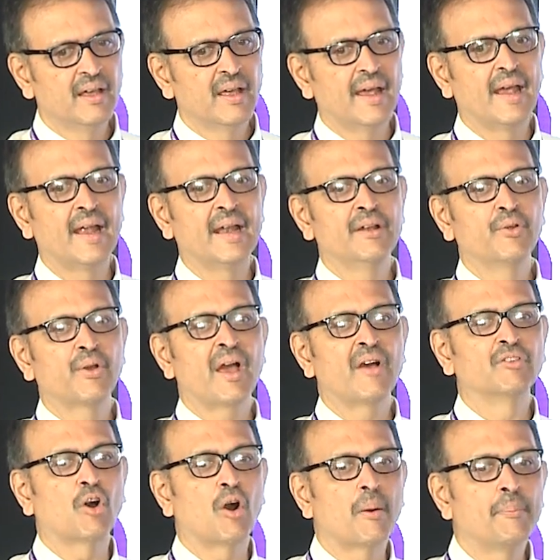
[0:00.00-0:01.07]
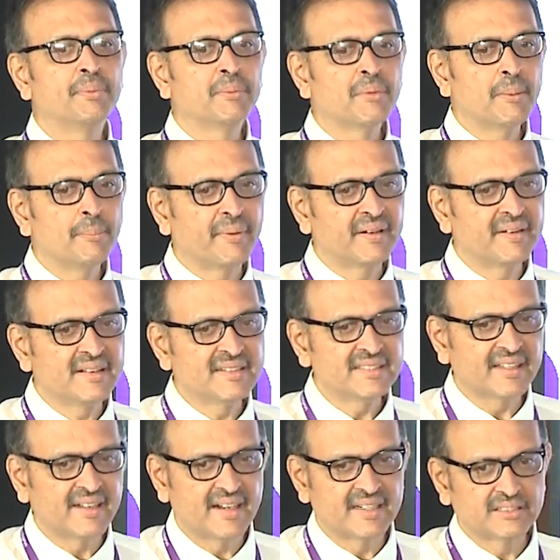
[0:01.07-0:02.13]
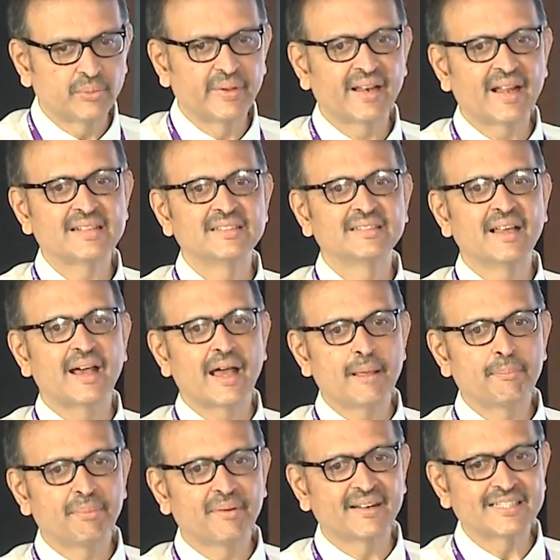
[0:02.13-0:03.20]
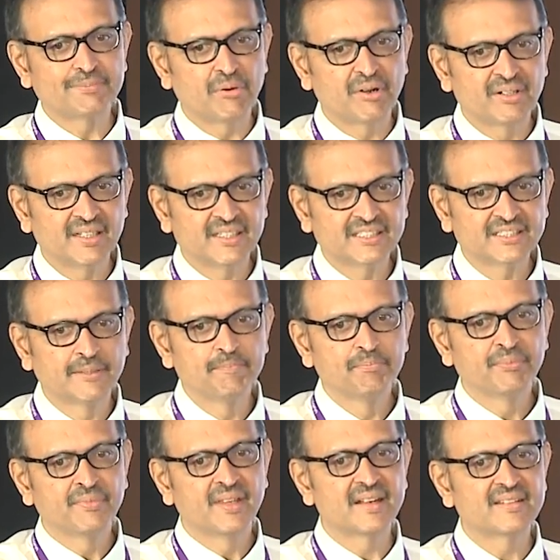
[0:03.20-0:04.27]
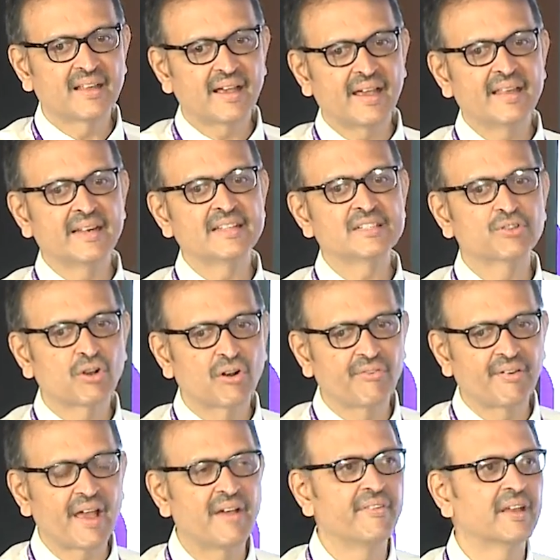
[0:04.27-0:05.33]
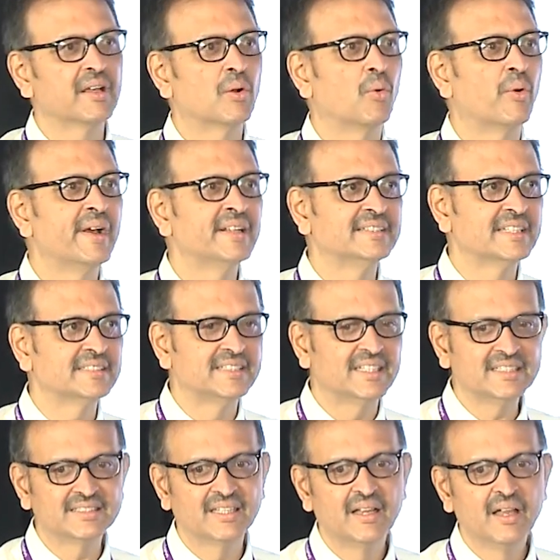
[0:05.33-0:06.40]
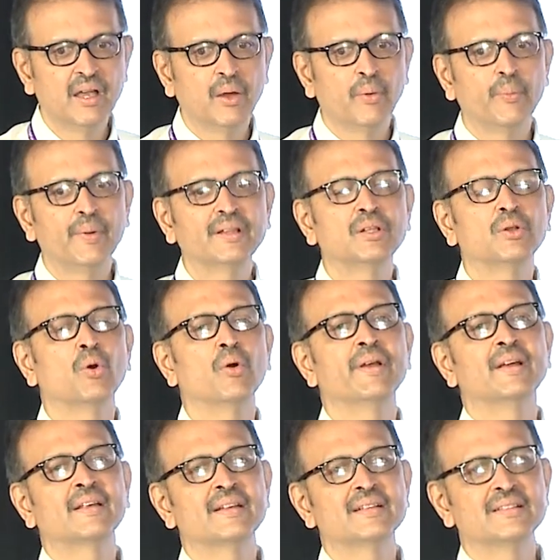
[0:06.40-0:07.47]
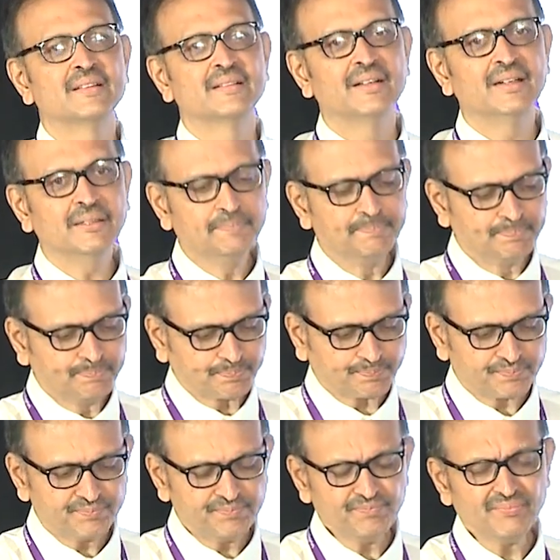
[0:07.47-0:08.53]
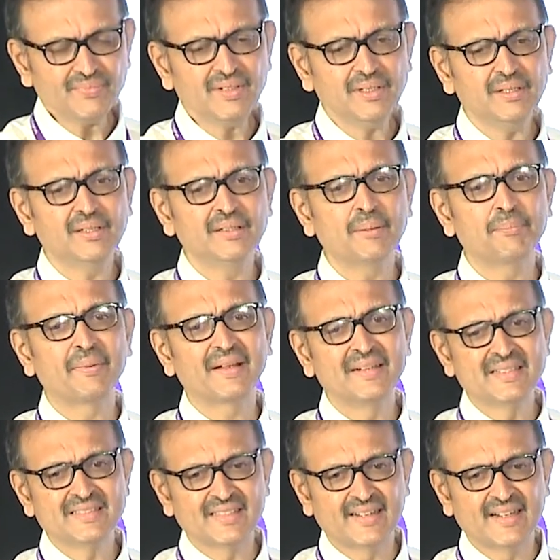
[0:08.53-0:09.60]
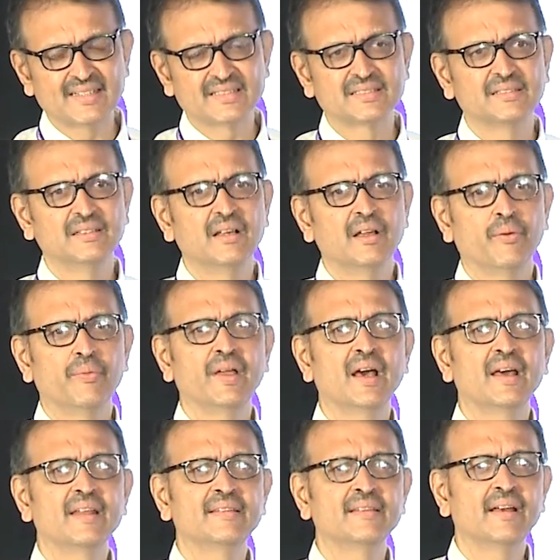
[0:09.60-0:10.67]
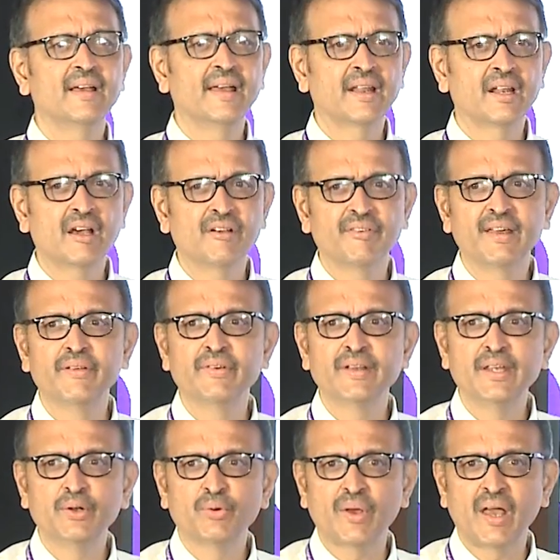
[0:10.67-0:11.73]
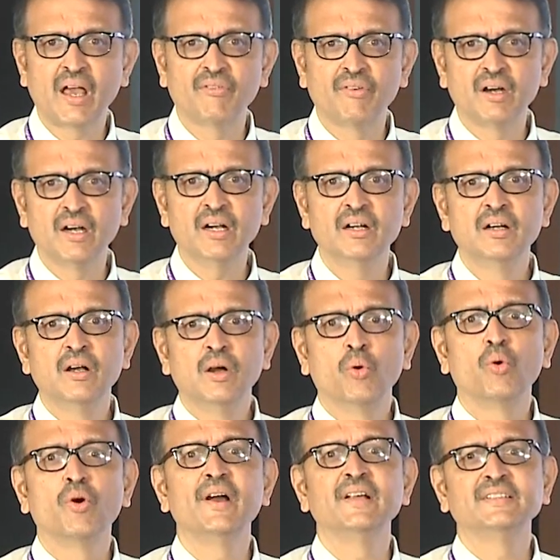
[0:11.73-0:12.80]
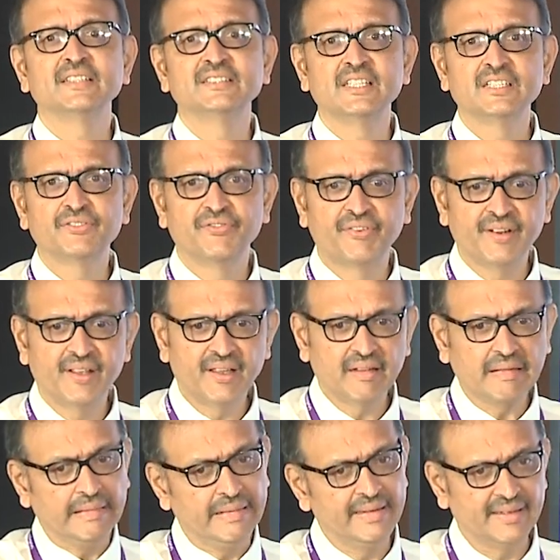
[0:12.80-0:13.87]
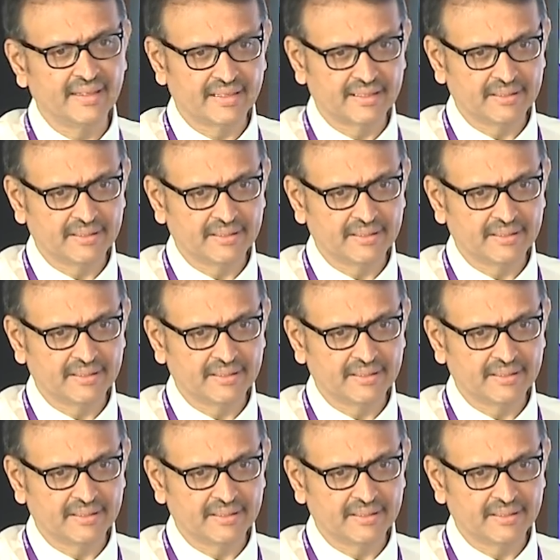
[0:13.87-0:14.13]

and you have the optimal pregnancy rates, whereas in the hyper responders there is a high risk of having OHSS with no increase in the pregnancy rates. We are in the era where we need to have a OHSS free clinic.